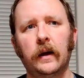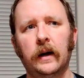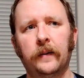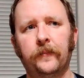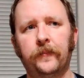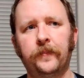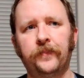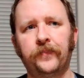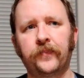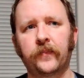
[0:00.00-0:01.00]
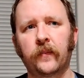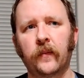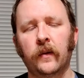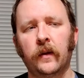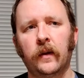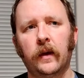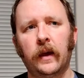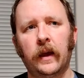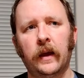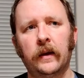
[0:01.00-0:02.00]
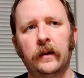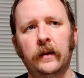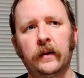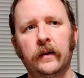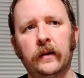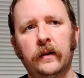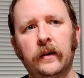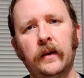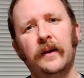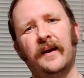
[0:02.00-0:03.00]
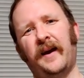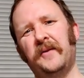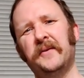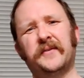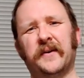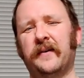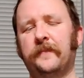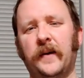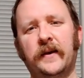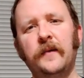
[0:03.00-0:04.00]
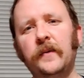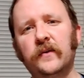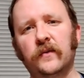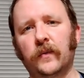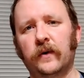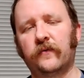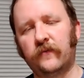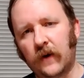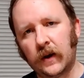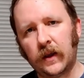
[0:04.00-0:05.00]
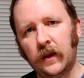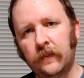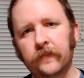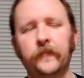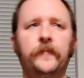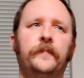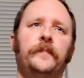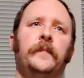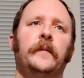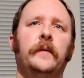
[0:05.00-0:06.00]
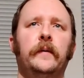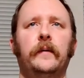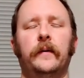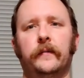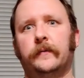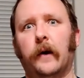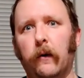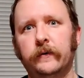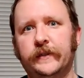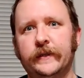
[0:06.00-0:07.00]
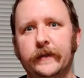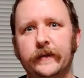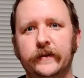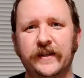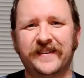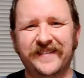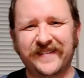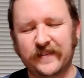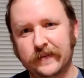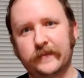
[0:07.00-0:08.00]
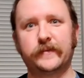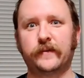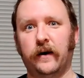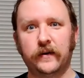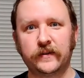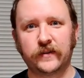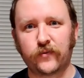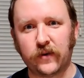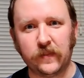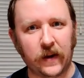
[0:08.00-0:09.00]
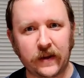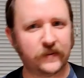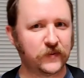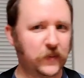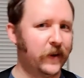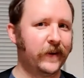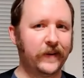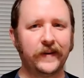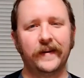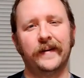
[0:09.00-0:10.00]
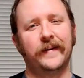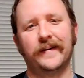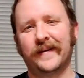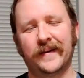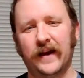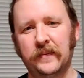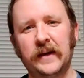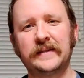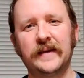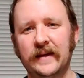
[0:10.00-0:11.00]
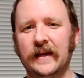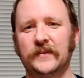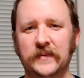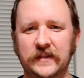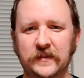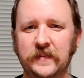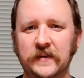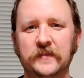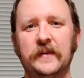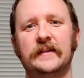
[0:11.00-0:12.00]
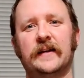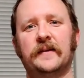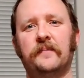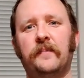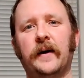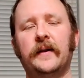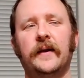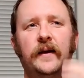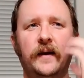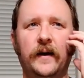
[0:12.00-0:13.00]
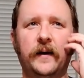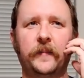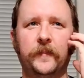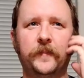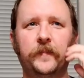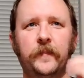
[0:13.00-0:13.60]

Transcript: And I know I keep using the word funky. You know, toe cheese, skunks 3 miles away. I'm not saying that's what this beer smells like, but maybe